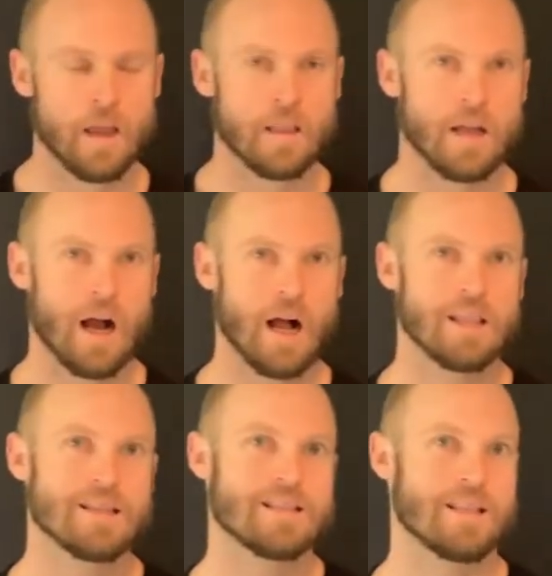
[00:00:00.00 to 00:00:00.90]
Now,
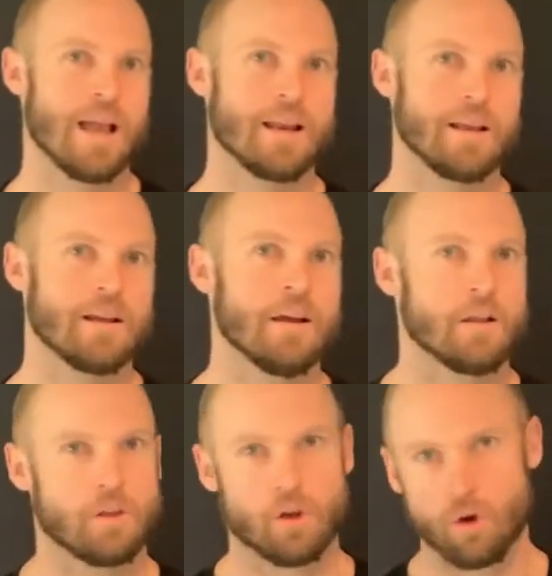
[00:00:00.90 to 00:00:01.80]
understanding
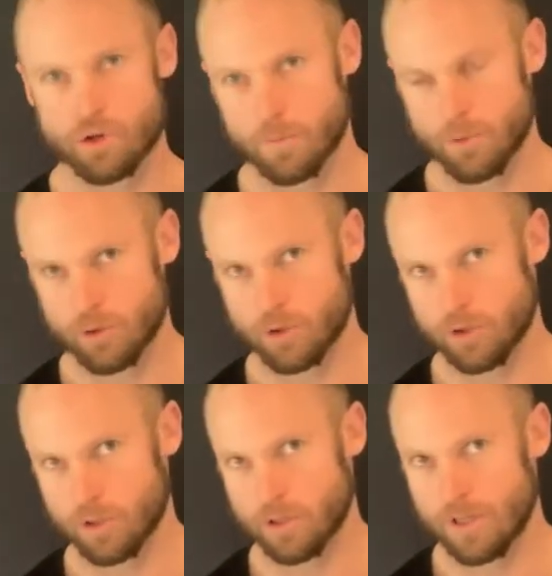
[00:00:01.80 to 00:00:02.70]
the
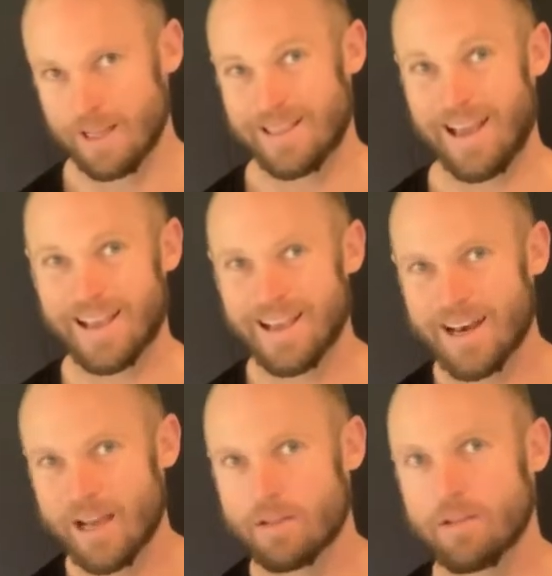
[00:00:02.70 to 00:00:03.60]
contribution that
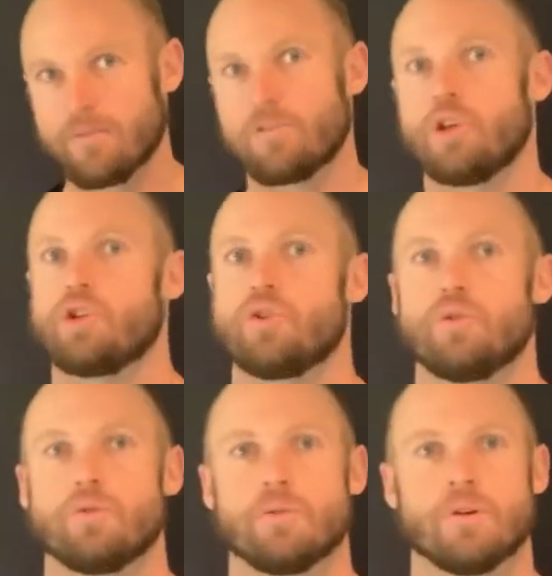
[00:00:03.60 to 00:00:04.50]
connective
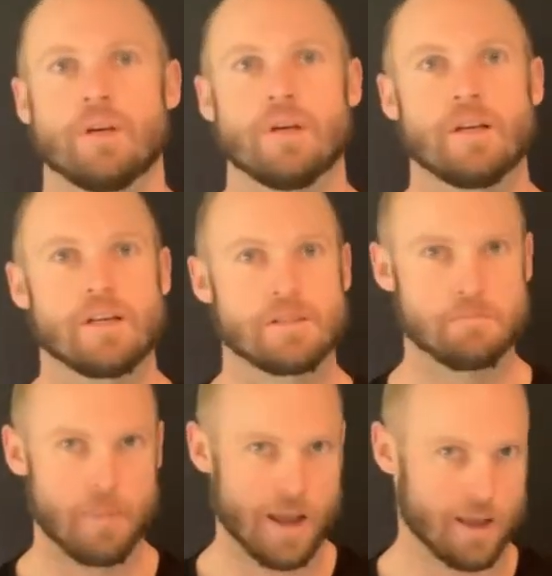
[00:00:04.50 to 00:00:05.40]
tissue is
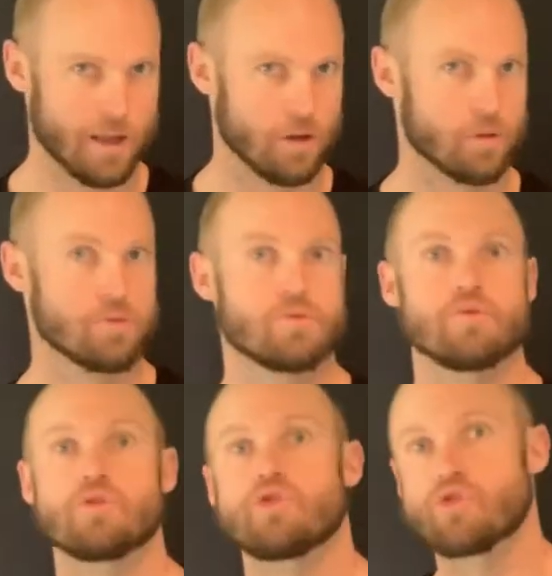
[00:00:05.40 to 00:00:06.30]
making to
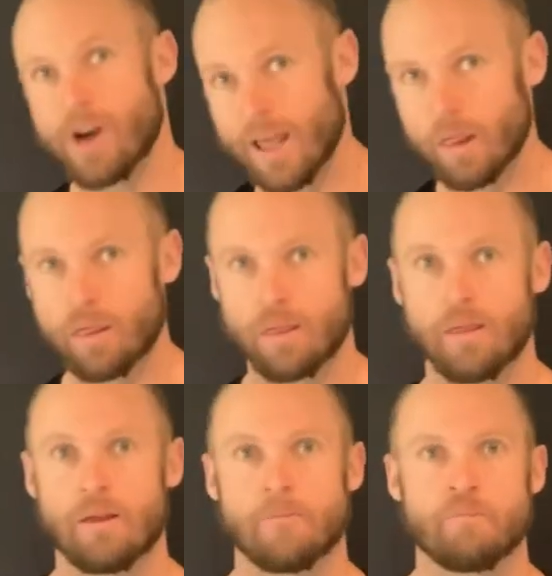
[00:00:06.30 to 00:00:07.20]
strength
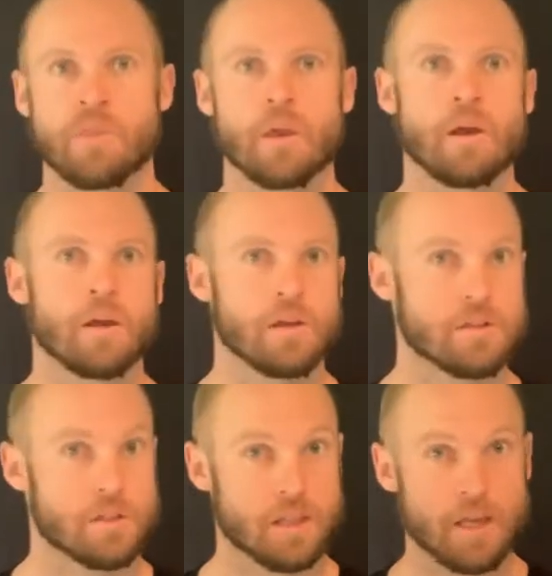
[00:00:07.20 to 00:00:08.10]

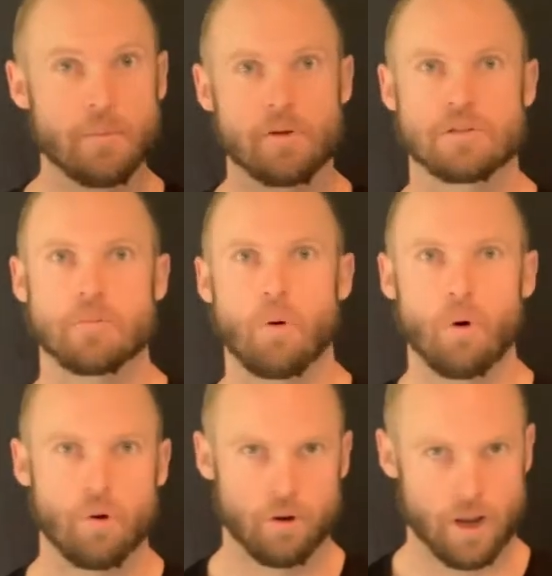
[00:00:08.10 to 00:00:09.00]
is the most
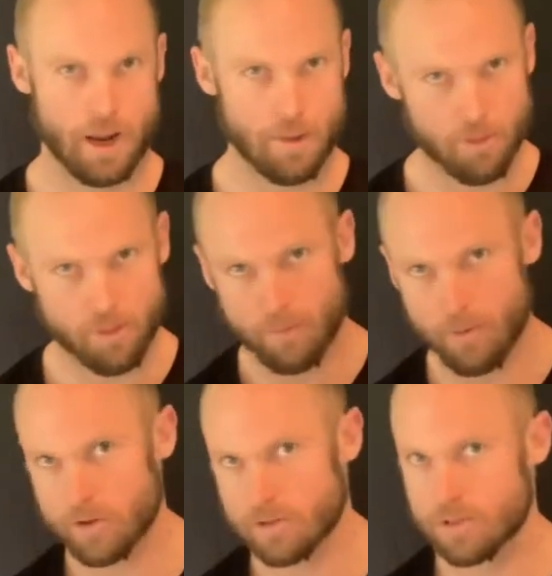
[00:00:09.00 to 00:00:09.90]
important and the
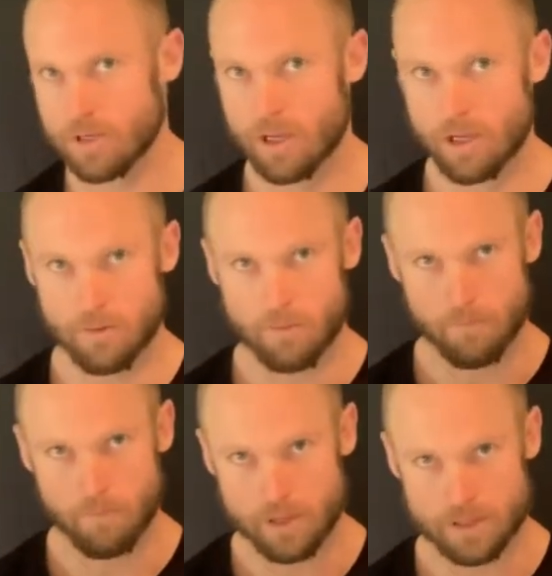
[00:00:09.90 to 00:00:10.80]
most
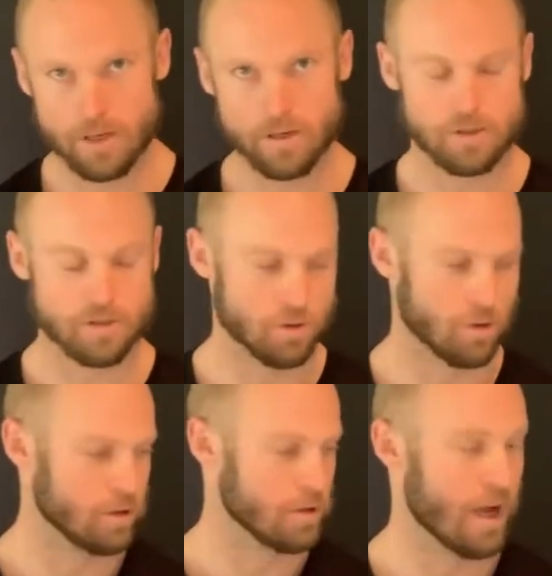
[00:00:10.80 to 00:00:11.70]

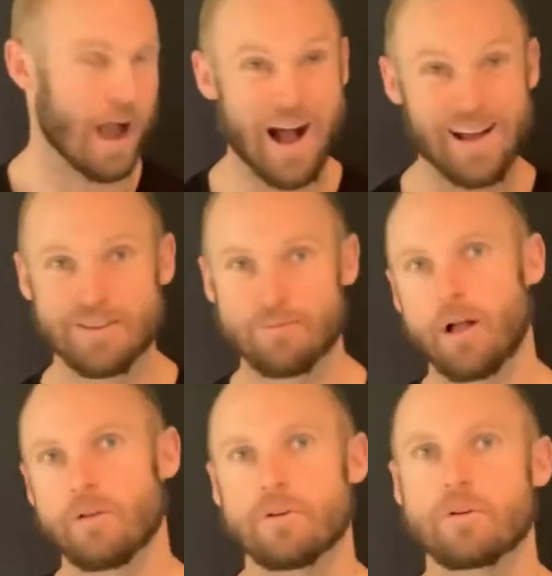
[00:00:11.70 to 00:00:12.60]
misunderstood,
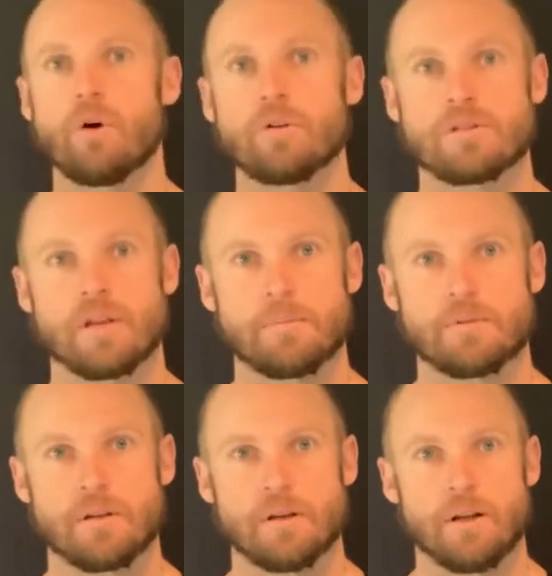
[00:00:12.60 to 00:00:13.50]
undervalued
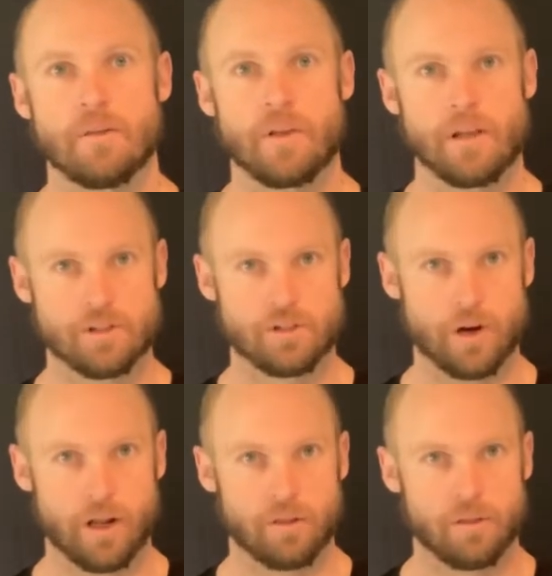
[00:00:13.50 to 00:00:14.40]
concept in
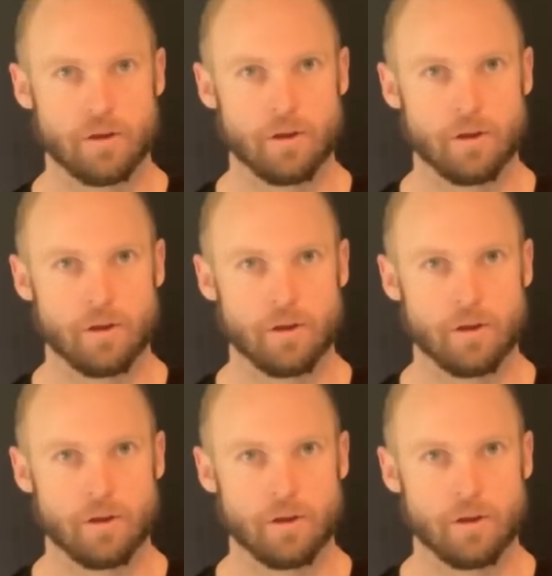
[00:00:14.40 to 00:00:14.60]
strength.